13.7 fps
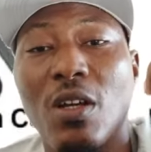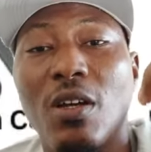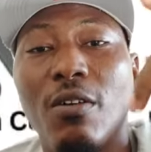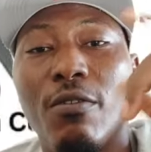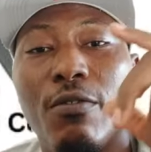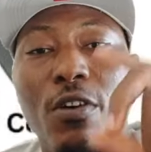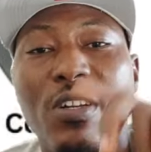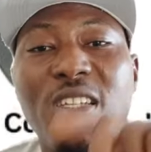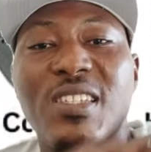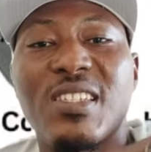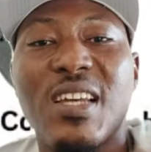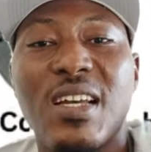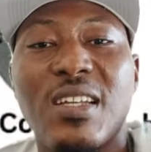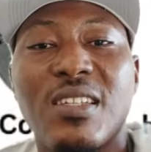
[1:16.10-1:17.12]
For
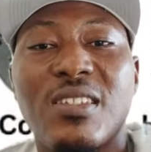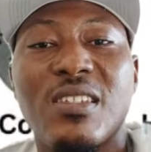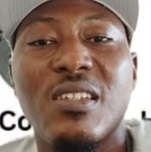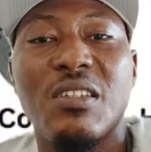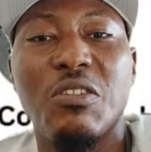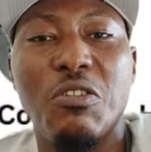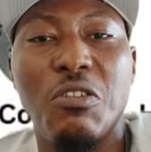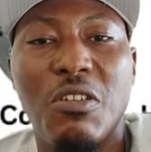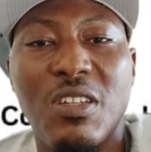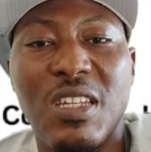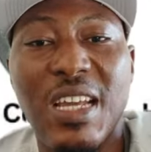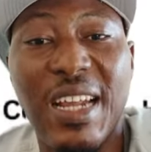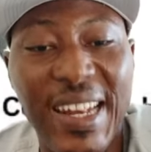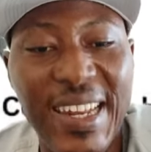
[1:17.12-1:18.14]
instance, the
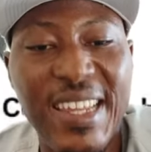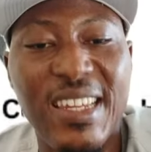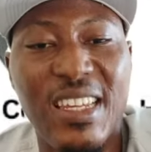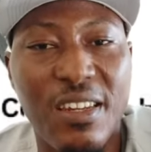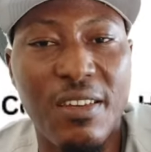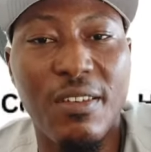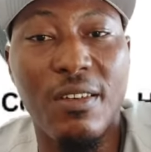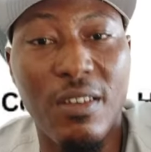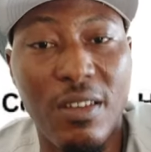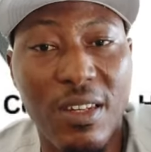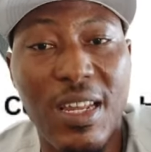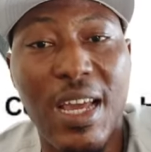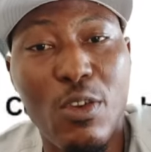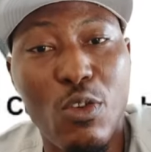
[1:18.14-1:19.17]
cleaning that
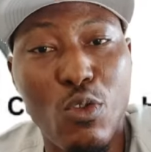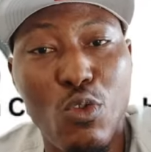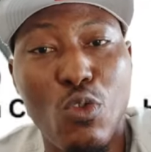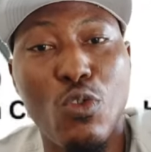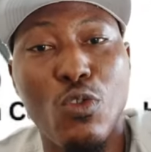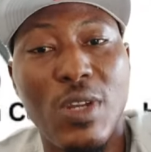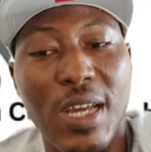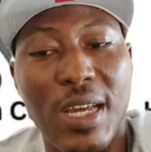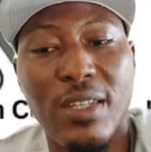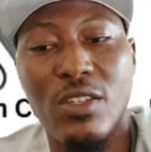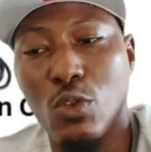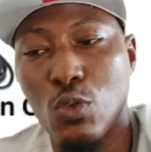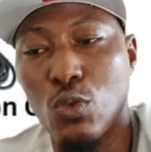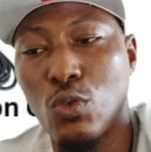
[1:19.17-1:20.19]
you know, that
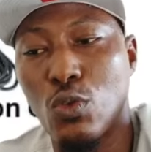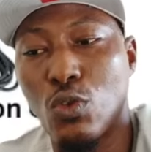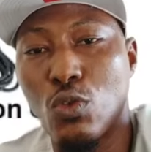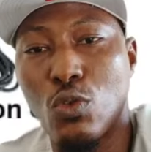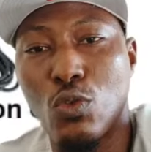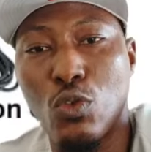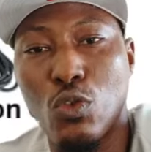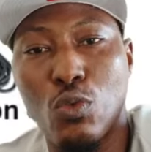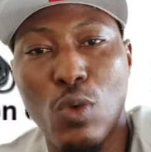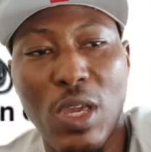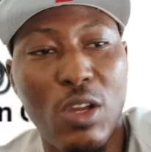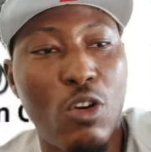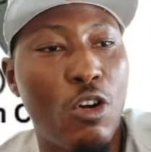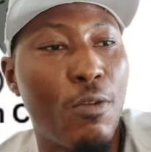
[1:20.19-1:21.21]
you wake
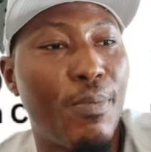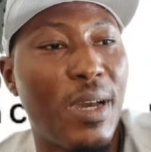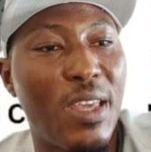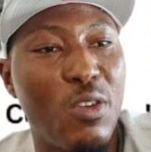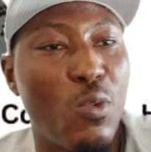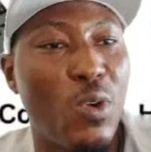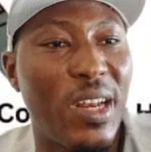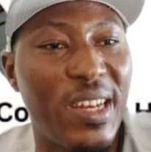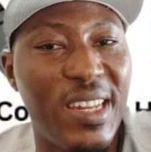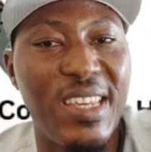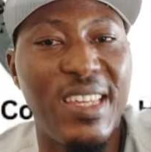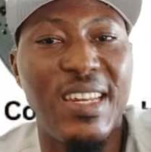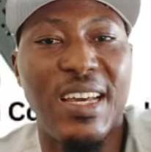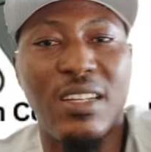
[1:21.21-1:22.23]
up and you clean
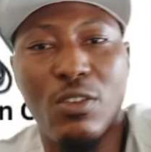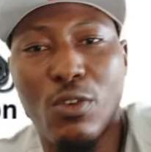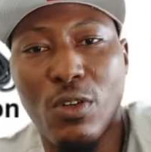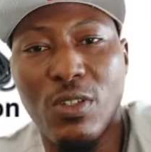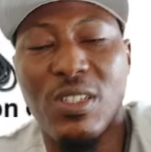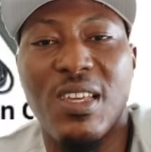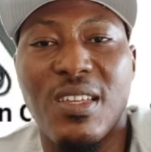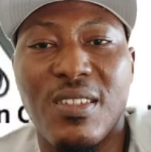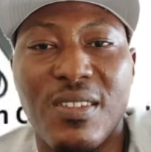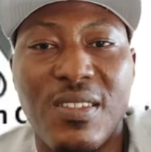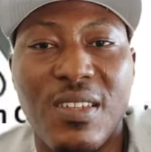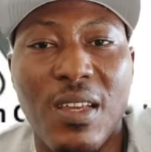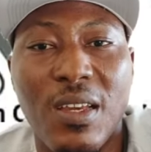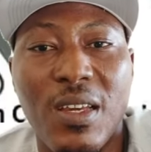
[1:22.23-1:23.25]
and dust things,
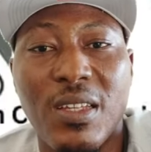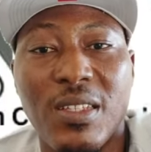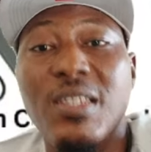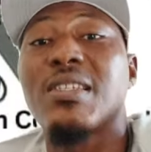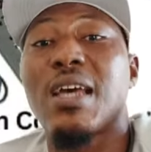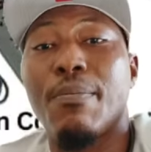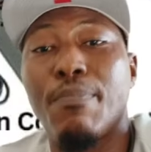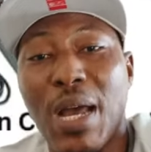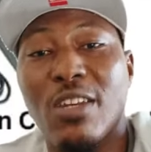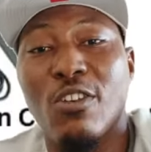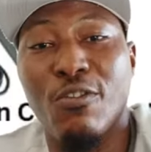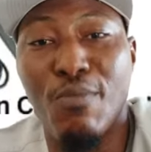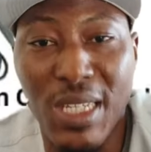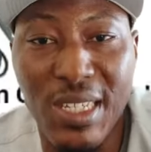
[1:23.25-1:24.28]
these are part of
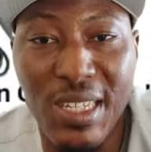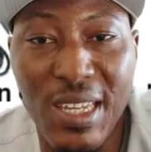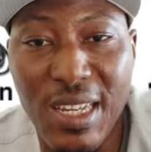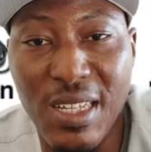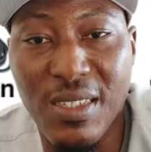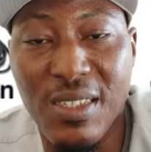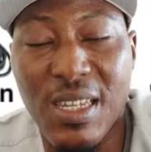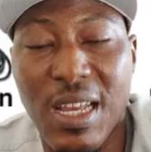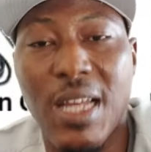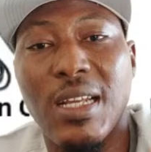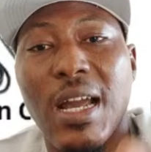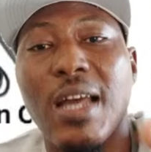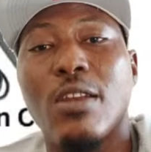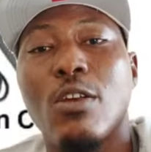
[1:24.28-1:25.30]
maintenance and
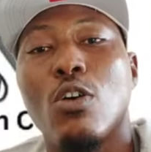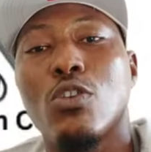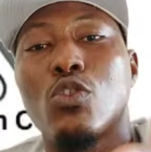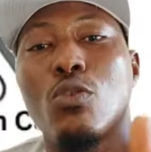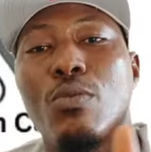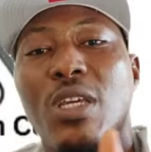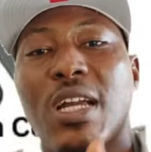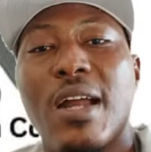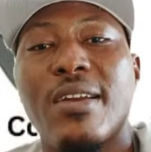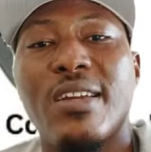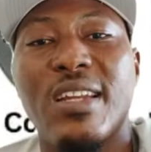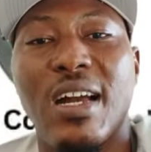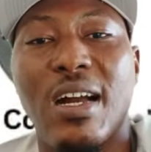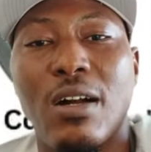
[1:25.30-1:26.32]
can also be carried
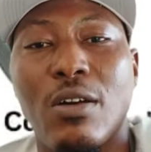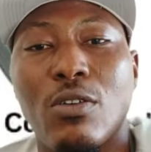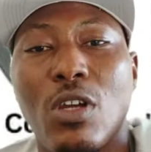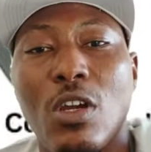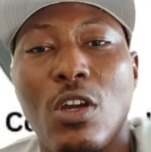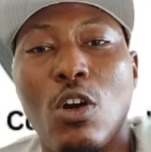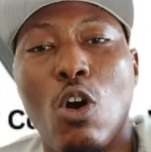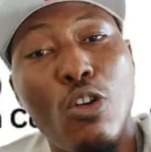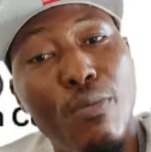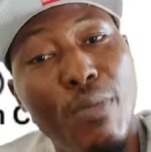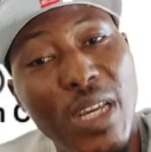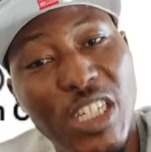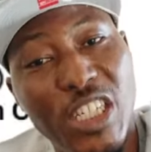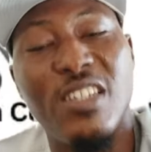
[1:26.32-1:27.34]
out on
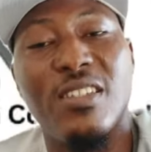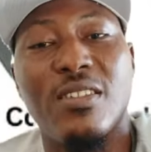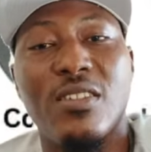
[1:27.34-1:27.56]
machines.